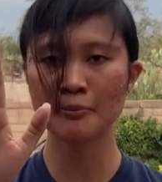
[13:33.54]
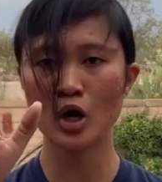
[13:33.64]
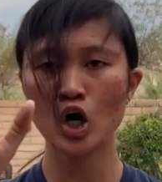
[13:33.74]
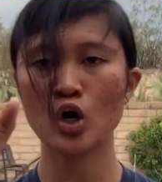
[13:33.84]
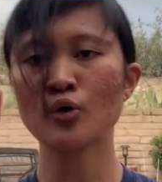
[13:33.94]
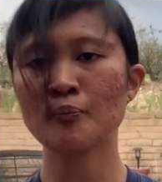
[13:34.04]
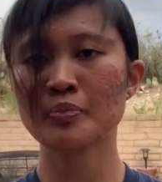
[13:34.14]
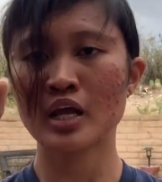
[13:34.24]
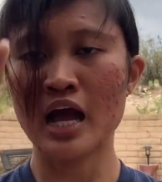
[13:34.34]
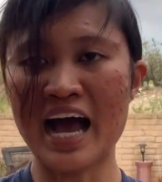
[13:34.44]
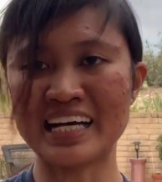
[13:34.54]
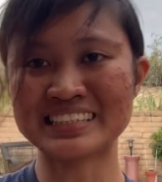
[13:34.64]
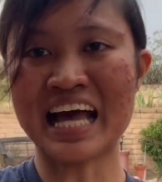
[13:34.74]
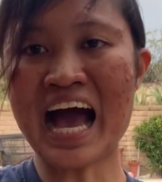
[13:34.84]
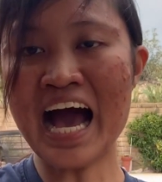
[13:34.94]
ball
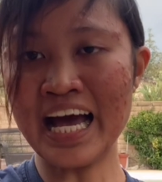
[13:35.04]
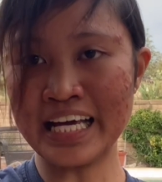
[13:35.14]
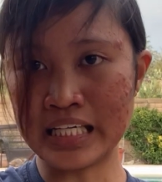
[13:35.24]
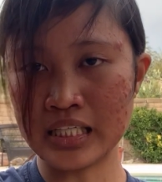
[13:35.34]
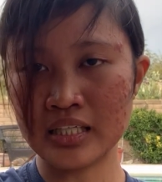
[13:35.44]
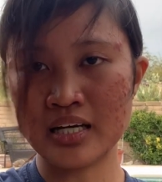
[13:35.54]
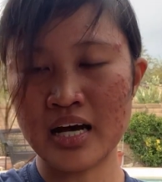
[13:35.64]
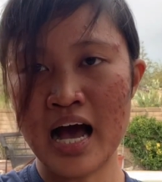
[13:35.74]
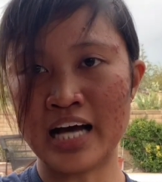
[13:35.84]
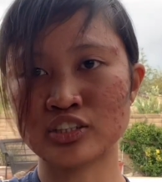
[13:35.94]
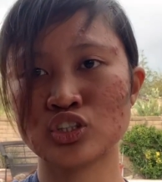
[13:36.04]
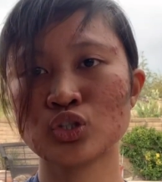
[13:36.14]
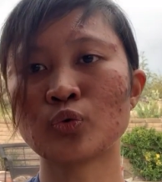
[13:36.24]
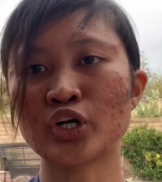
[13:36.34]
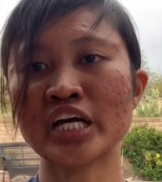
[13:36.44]
as high as
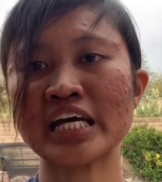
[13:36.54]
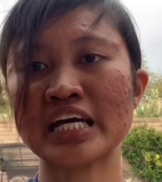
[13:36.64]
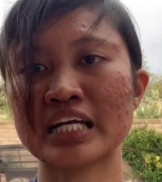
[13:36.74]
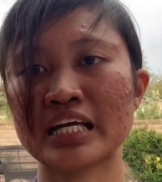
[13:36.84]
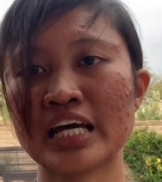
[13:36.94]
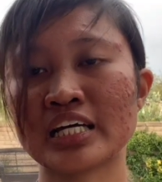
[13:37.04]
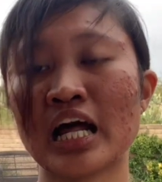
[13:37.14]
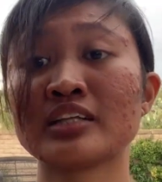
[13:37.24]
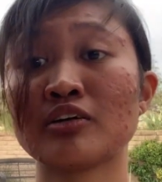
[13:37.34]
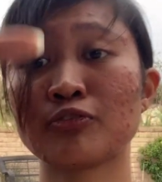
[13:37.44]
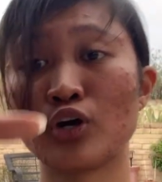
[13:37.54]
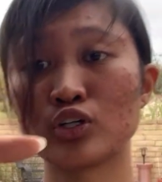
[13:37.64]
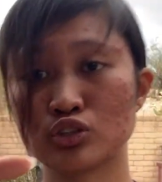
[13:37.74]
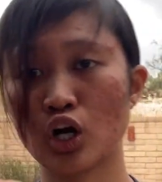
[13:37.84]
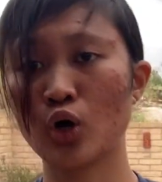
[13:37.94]
you were hitting it at the
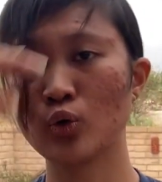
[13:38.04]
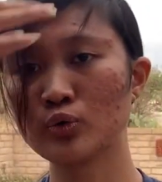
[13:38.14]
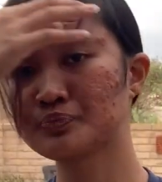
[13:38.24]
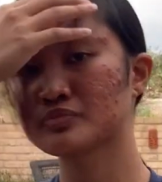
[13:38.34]
front row.